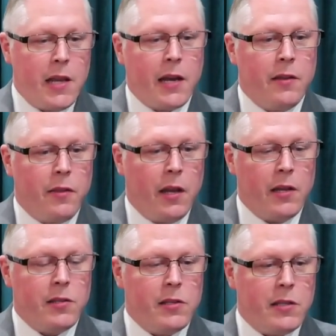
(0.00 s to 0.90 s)
The
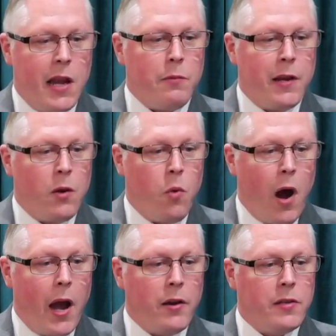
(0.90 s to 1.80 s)
second thing is the state
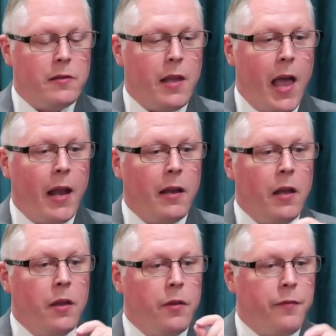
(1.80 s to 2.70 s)
requires
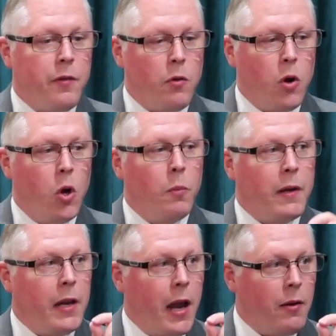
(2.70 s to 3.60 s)
that the funeral
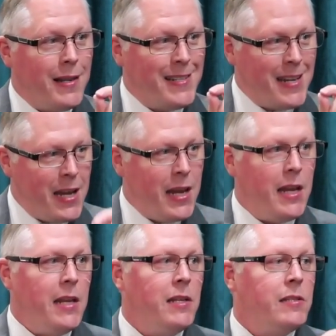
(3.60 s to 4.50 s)
home
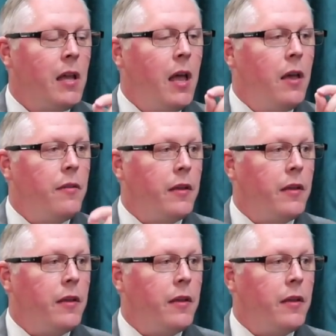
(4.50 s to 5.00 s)
guarantees